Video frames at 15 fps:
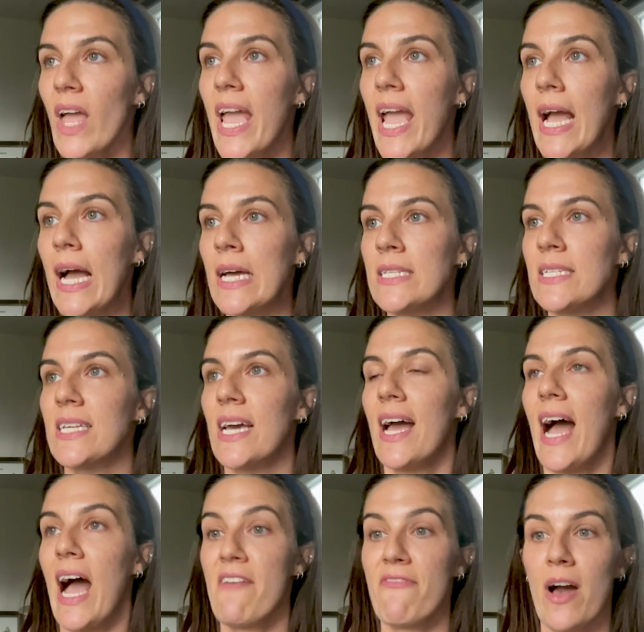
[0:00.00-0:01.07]
And
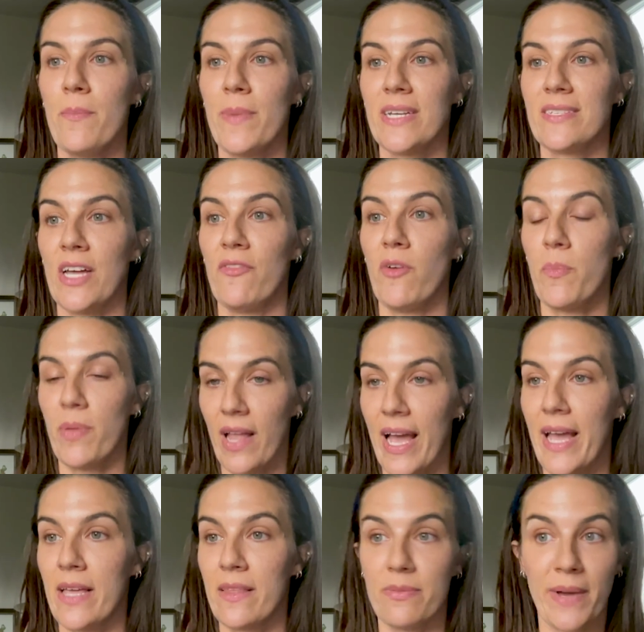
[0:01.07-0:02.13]
I found myself
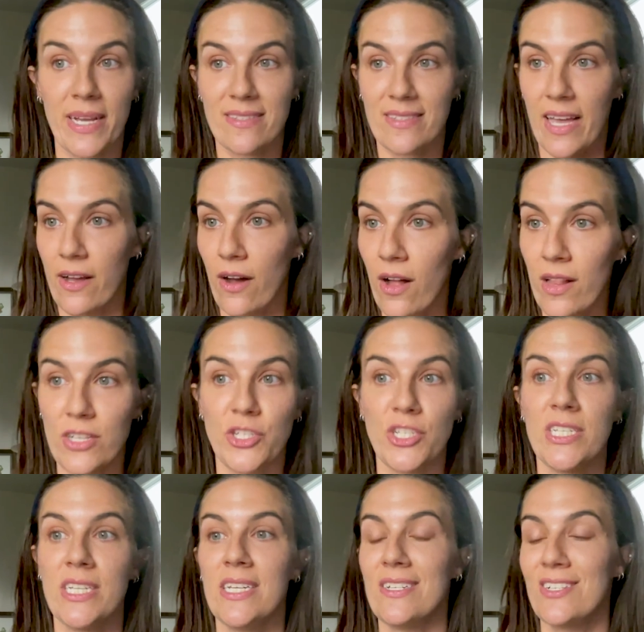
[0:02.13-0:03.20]
applying my
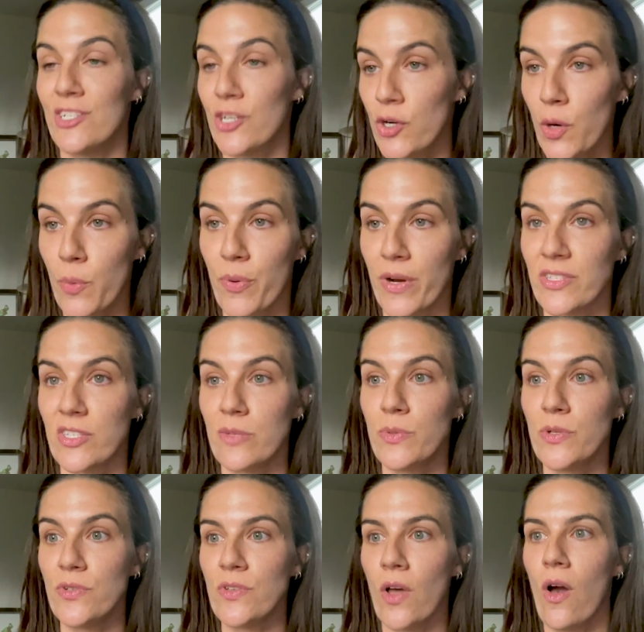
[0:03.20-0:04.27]
psychology neuro
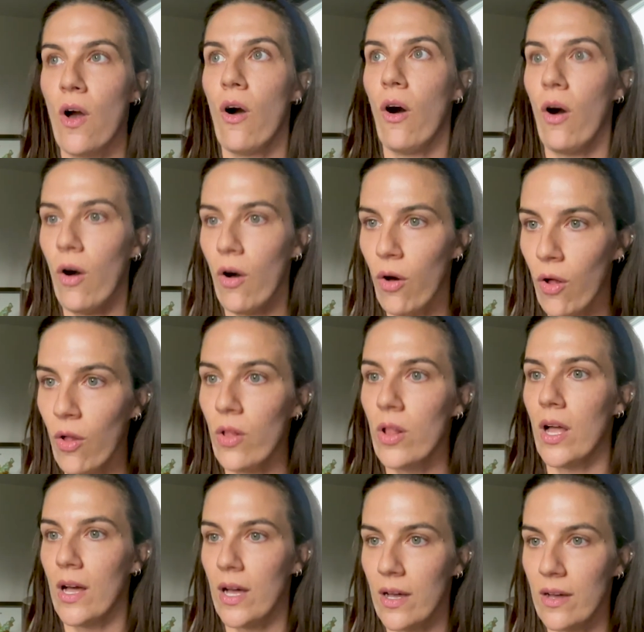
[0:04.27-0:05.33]
principles all
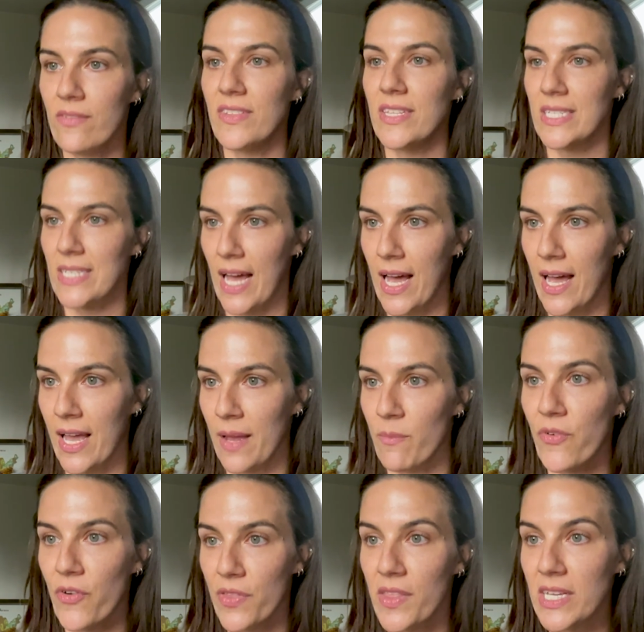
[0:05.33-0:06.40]
of the
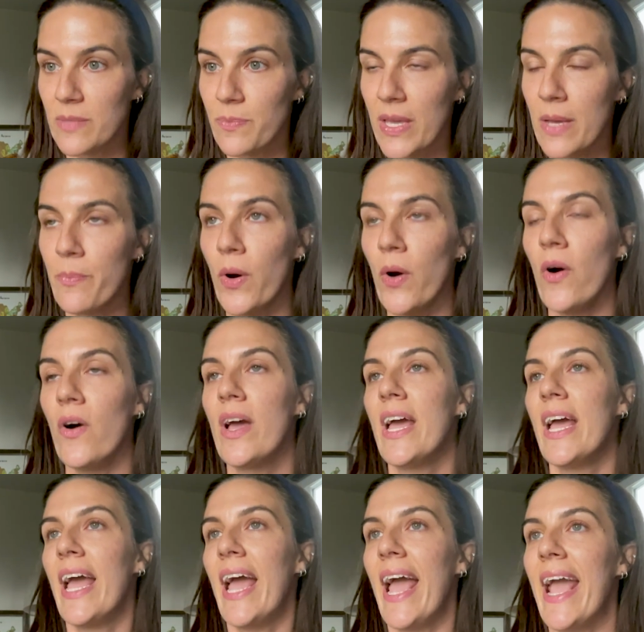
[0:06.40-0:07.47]
time for these people.
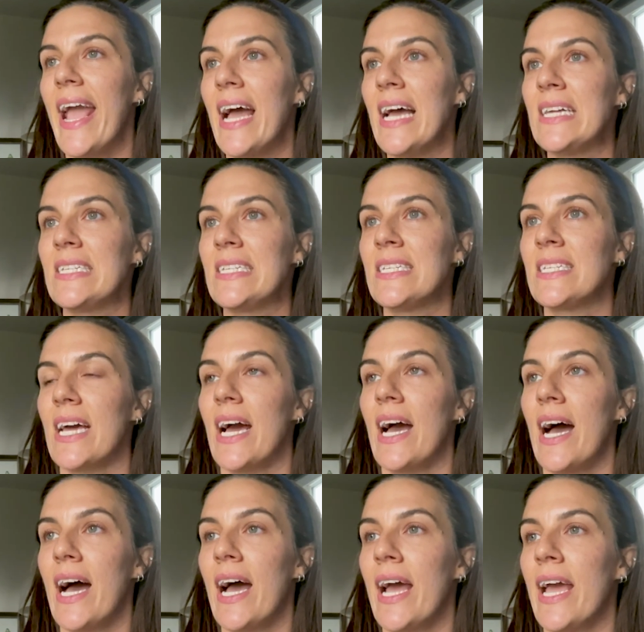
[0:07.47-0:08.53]
And
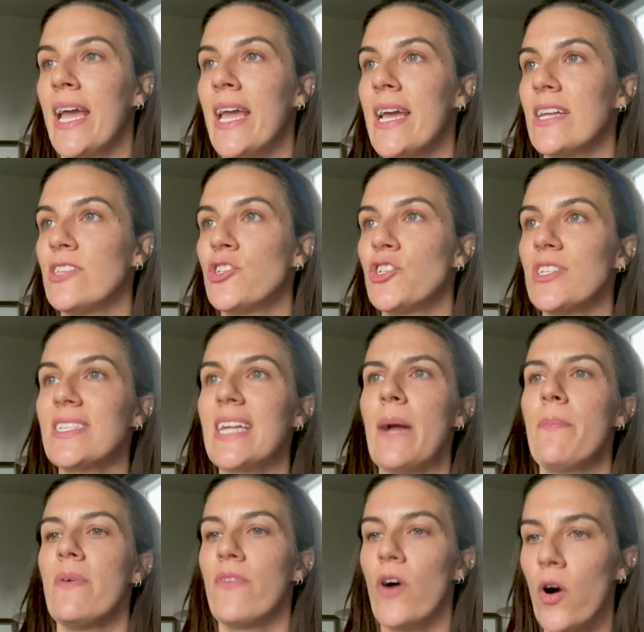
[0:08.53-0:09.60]
I just
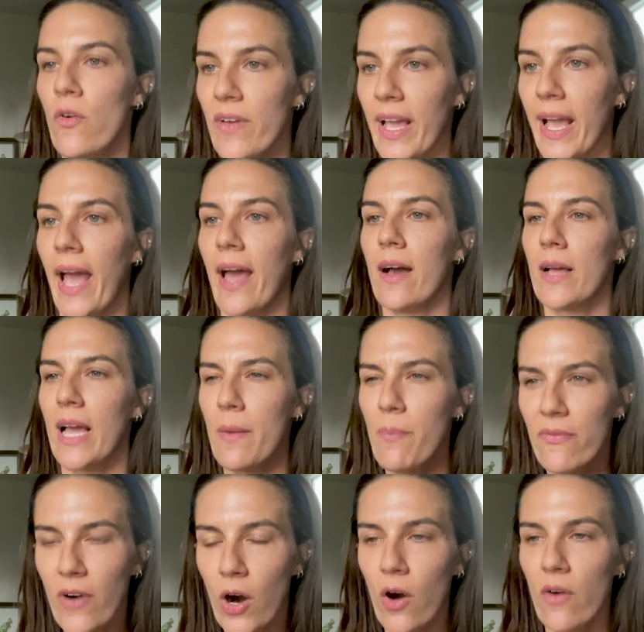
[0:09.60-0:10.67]
kept evolving it. I kept
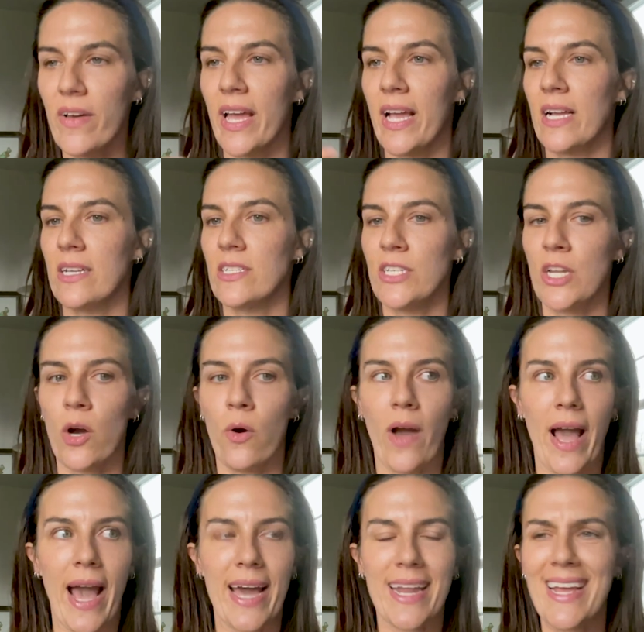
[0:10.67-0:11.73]
evolving,
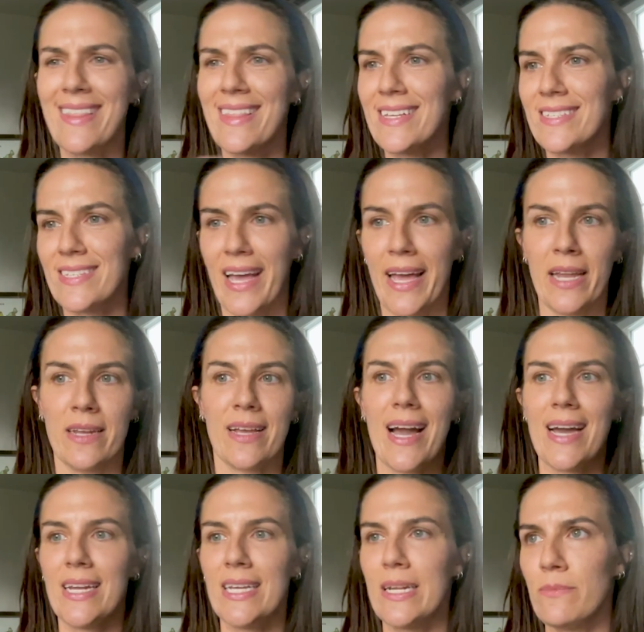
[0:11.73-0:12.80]
adding this in,
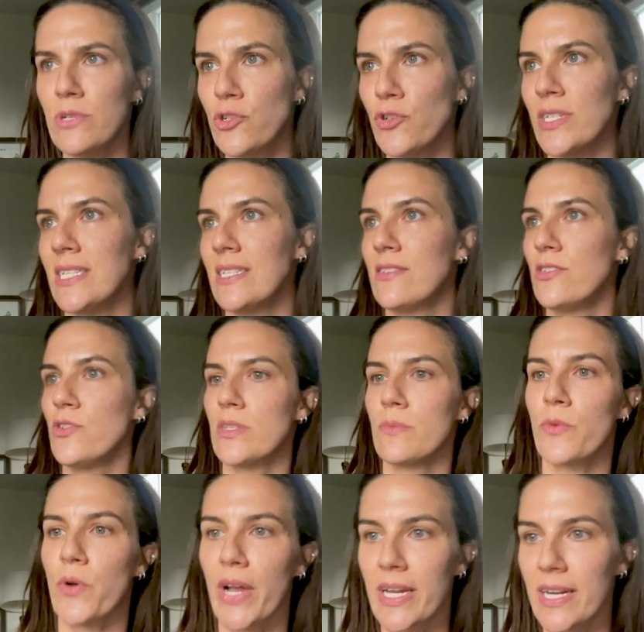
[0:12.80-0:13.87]
guided imagery. Let's do
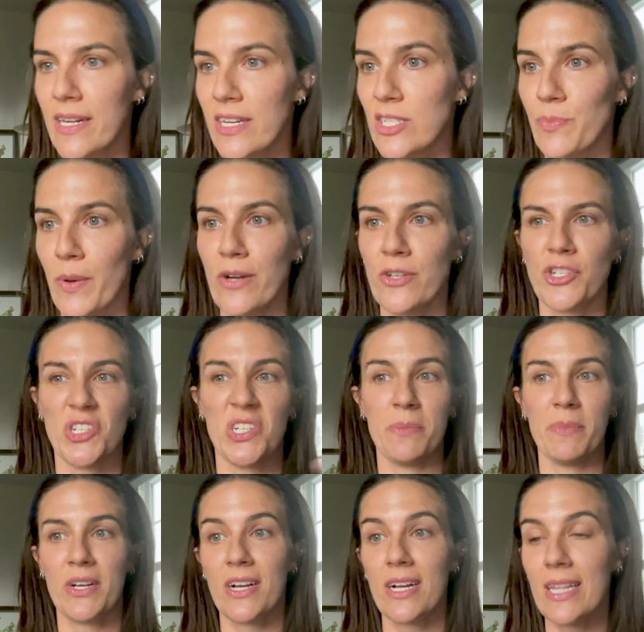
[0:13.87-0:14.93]
some graded exposure.
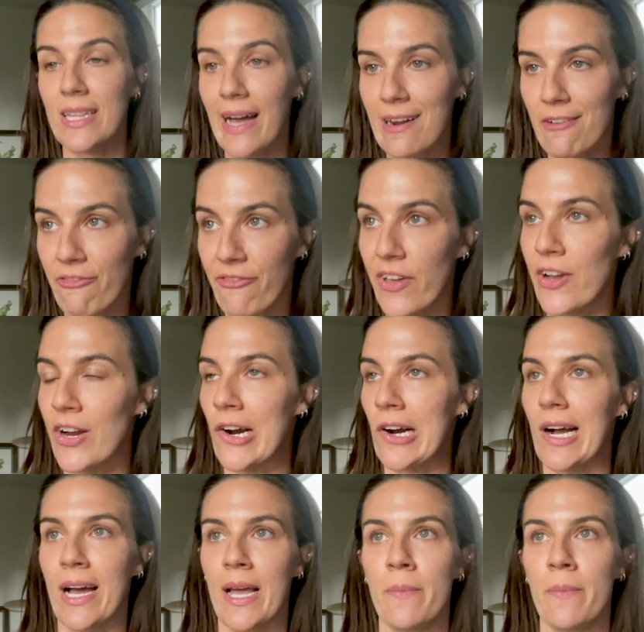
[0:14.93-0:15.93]
I'm hearing a lot of fear.